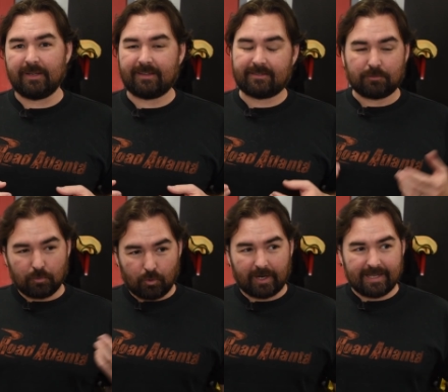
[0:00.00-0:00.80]
That's
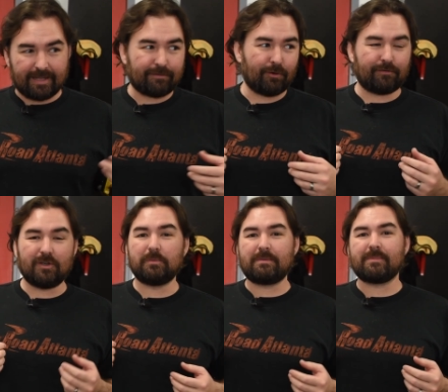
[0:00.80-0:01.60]
what I get for
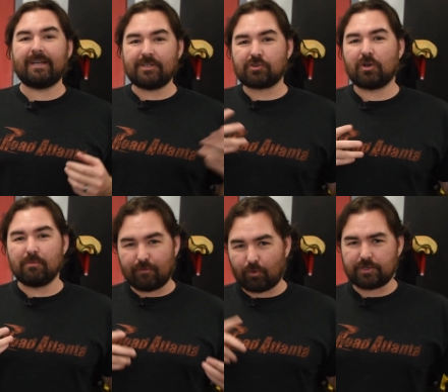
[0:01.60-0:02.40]
filming my intro
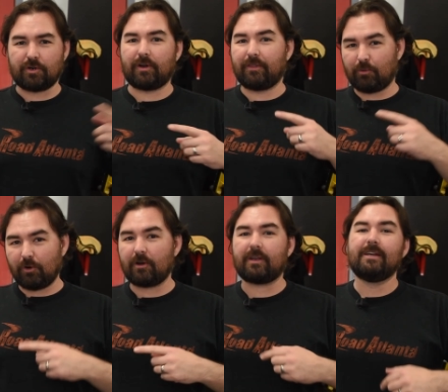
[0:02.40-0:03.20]
before starting the
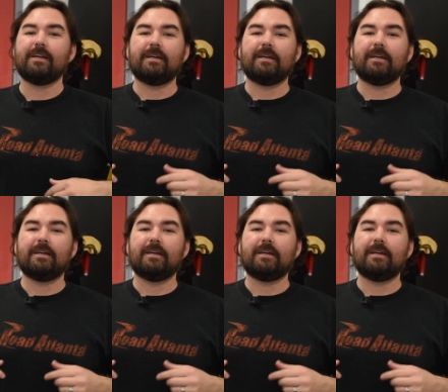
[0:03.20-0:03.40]
work,